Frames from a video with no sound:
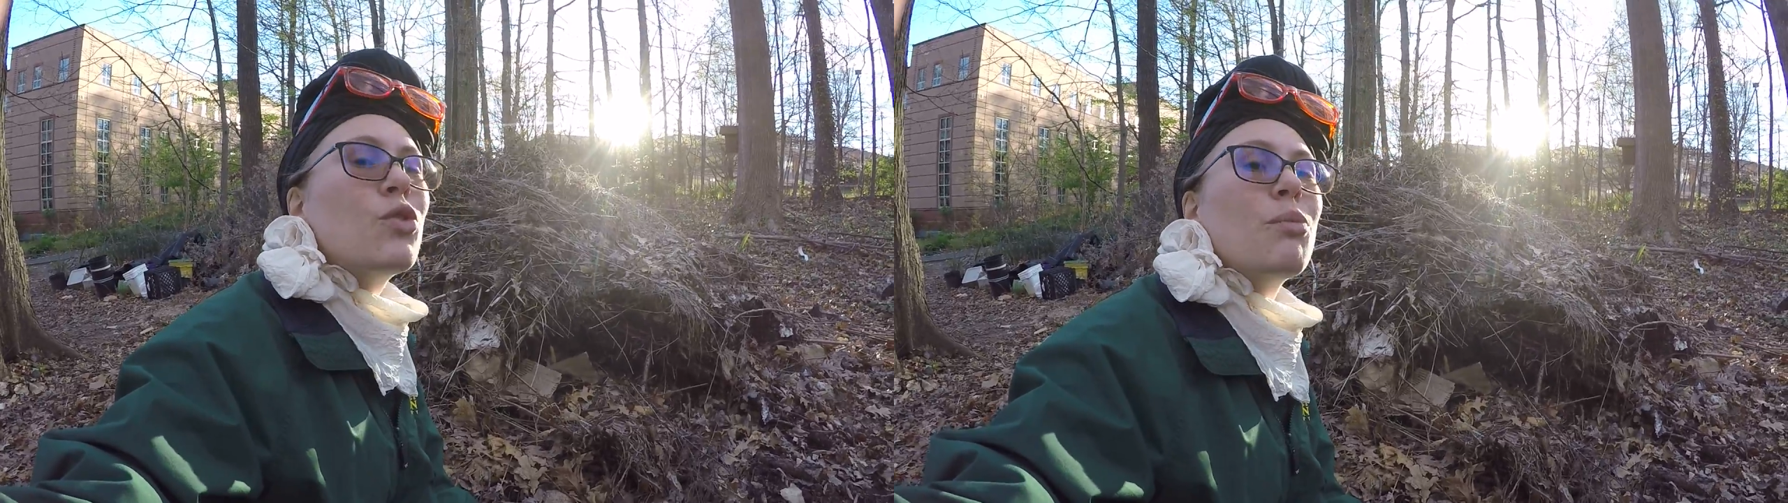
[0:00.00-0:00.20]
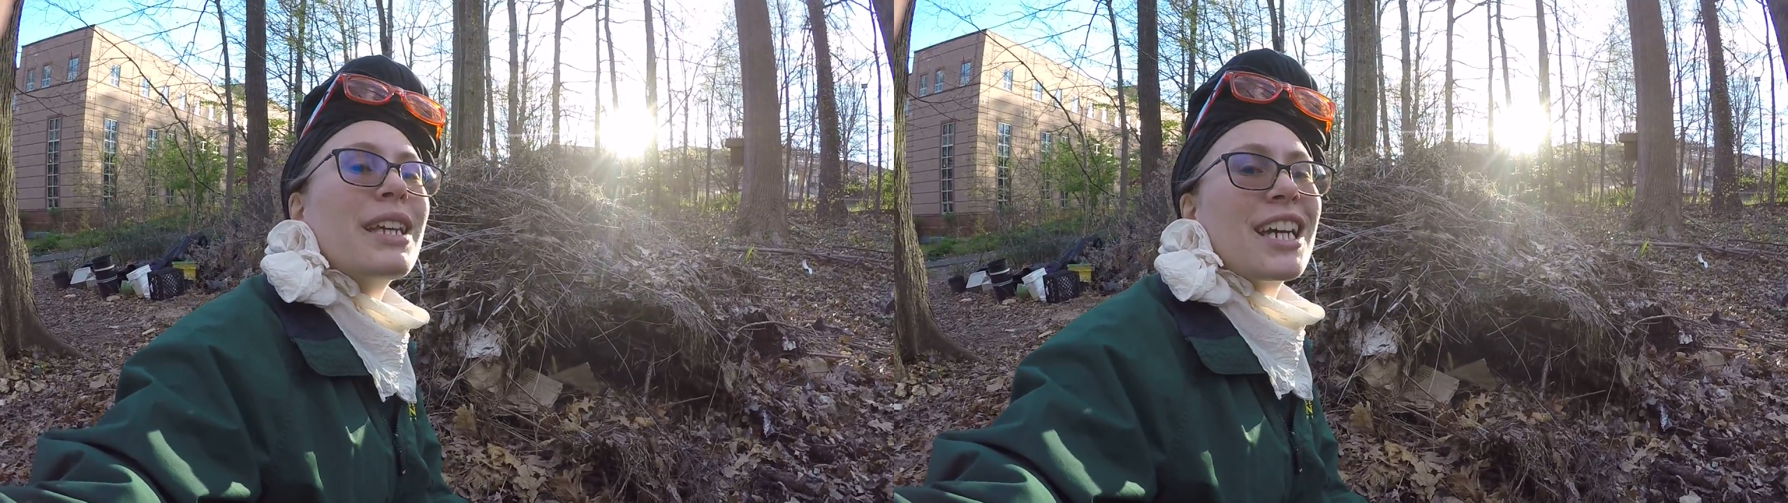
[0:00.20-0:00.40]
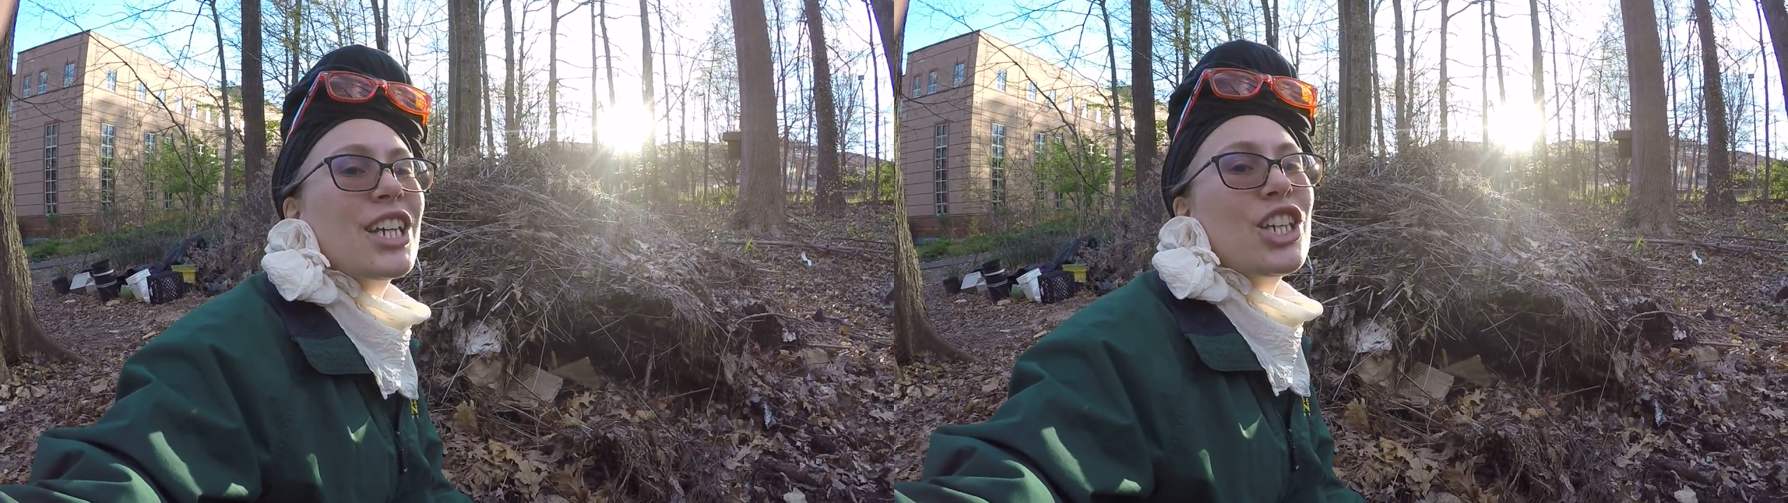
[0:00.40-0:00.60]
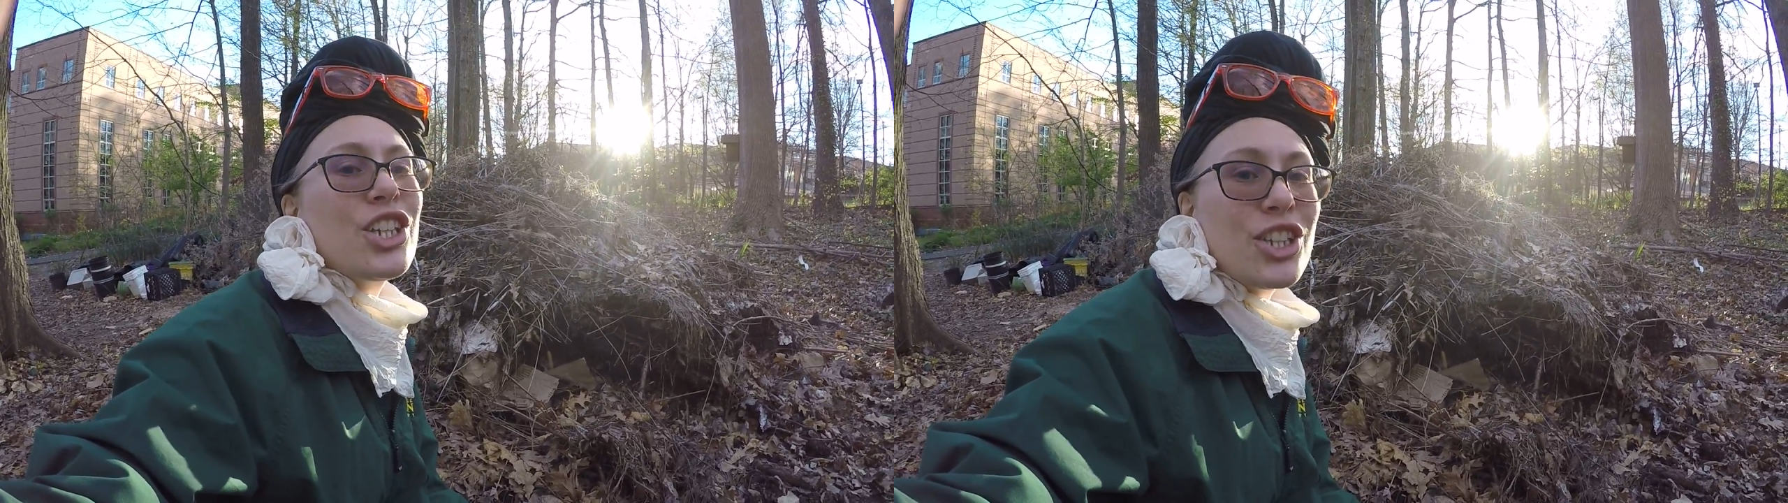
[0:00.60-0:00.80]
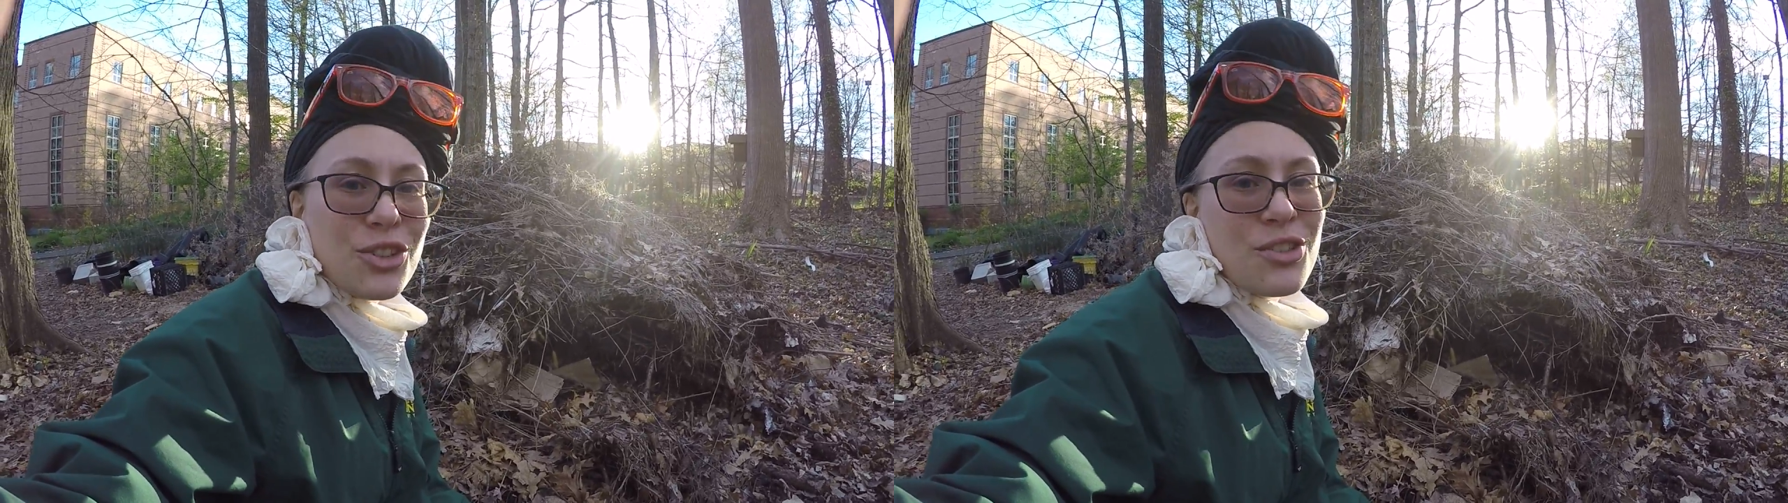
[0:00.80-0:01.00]
will make a
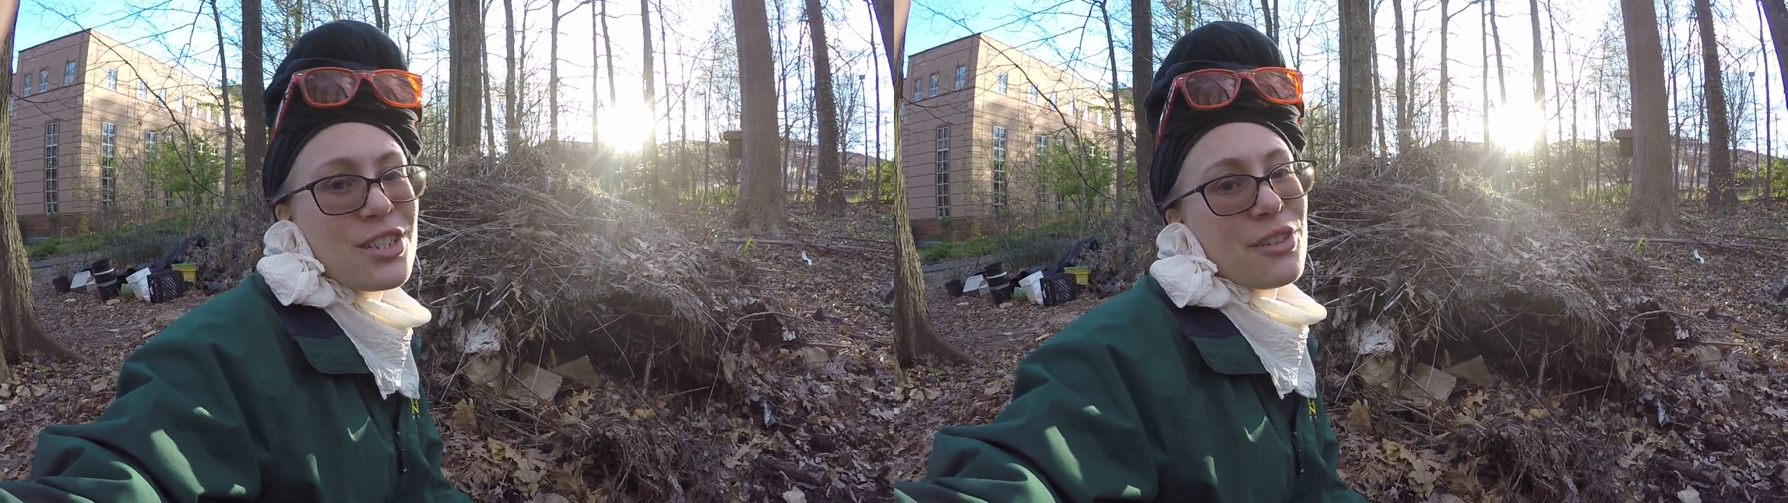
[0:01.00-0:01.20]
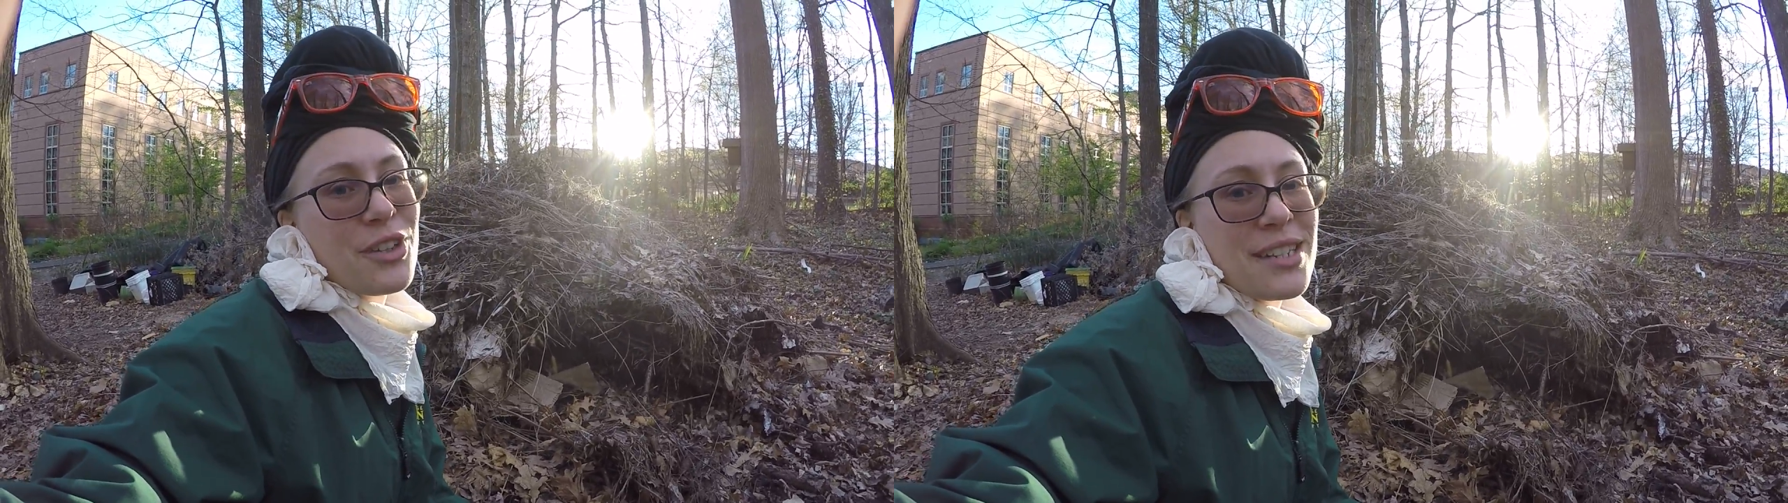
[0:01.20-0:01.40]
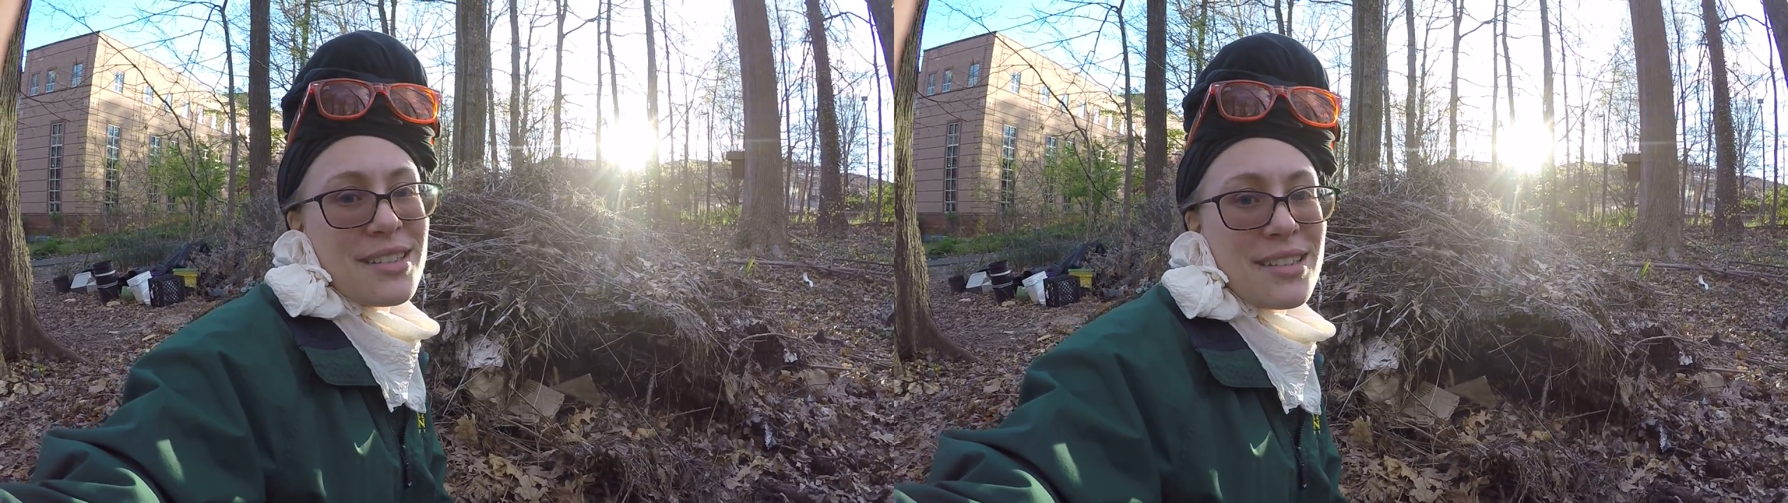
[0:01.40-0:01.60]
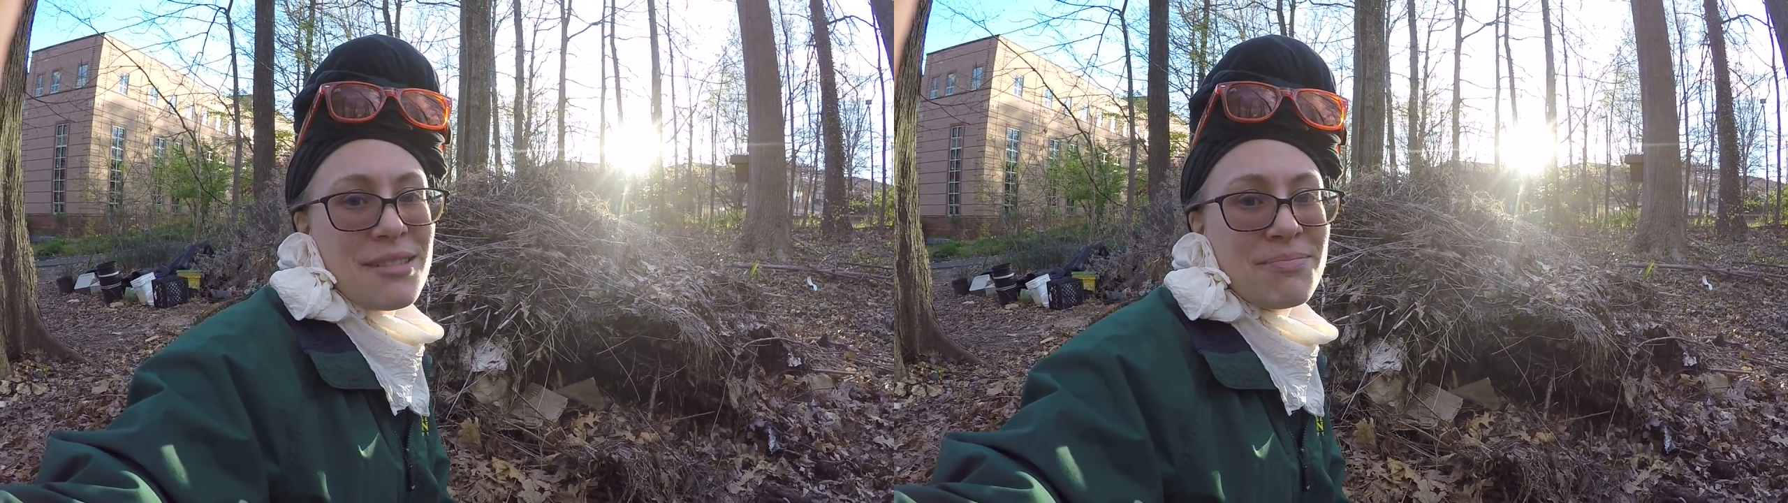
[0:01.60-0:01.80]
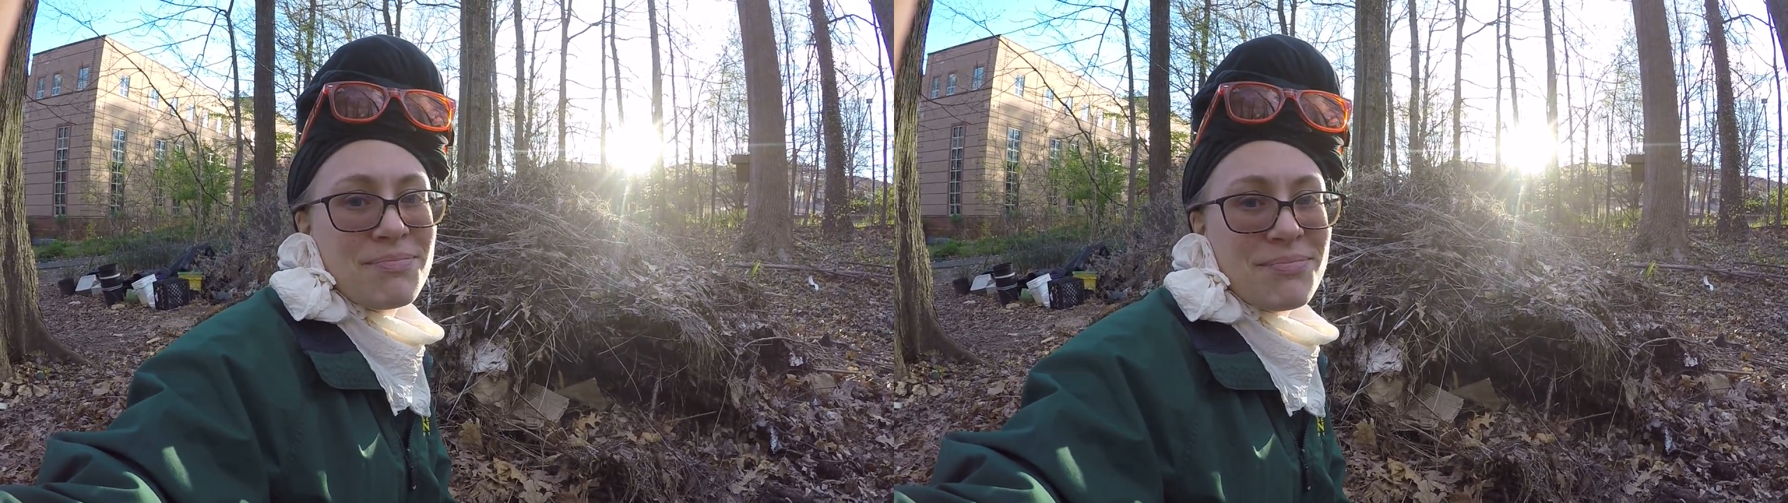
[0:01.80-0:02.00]
huge difference.